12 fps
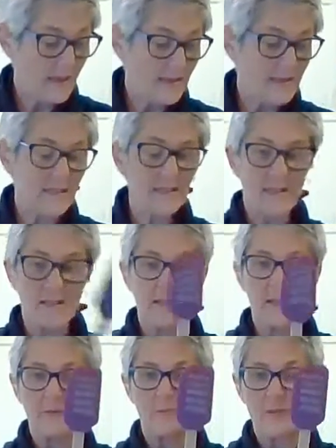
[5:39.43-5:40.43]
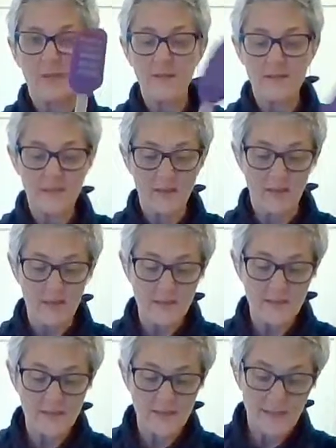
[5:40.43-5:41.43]
I take a clean one of these
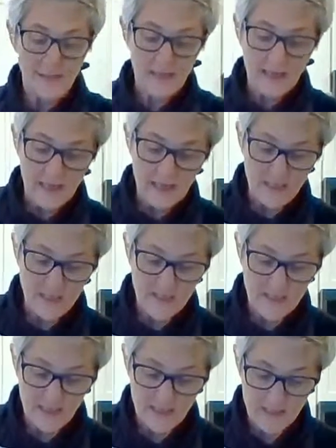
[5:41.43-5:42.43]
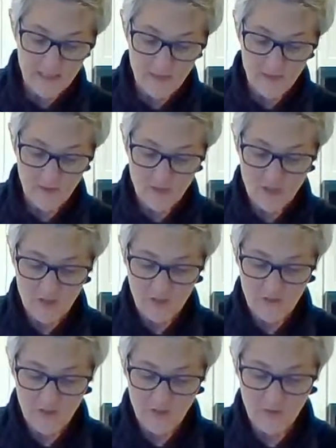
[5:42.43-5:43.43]
suckers and I just kind of
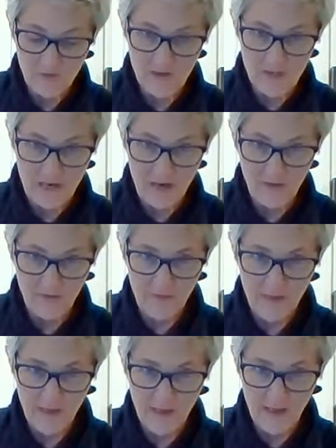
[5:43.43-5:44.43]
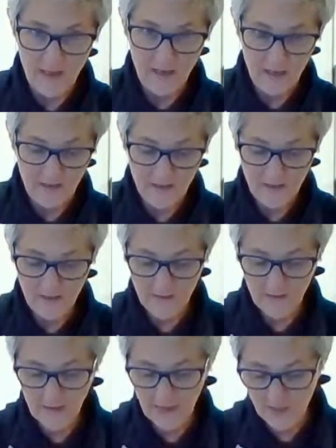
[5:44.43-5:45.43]
scooch down the
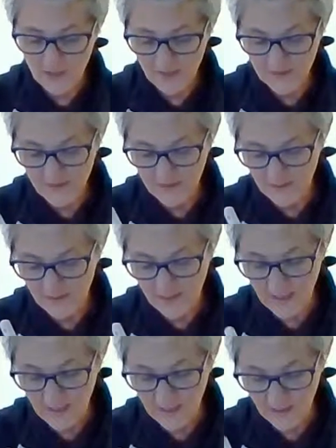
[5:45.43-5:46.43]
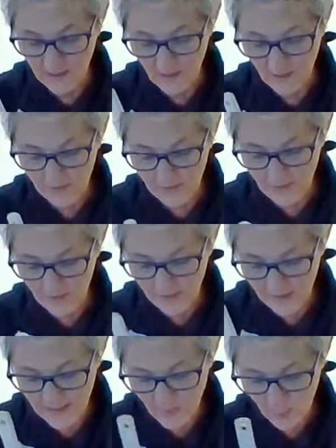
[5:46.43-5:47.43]
edges, kind of get it all in there.
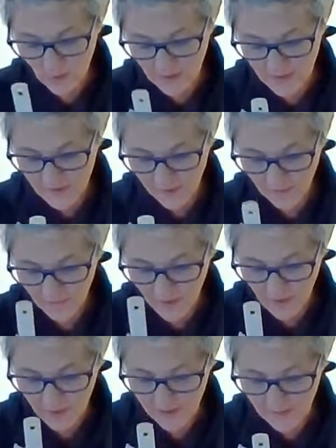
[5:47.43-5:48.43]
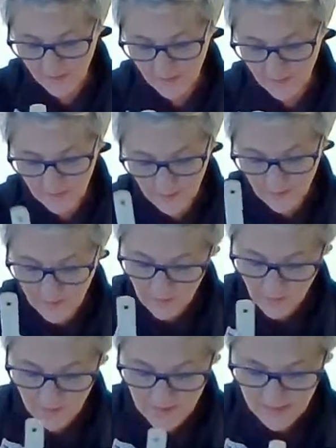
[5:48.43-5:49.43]
It's worked so far.
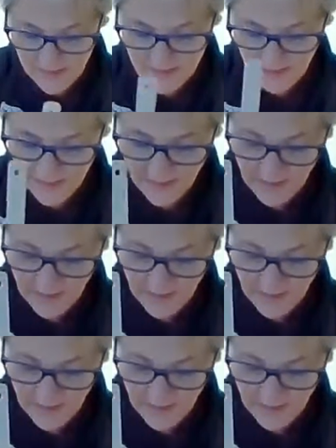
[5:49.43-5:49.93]
Of course, I say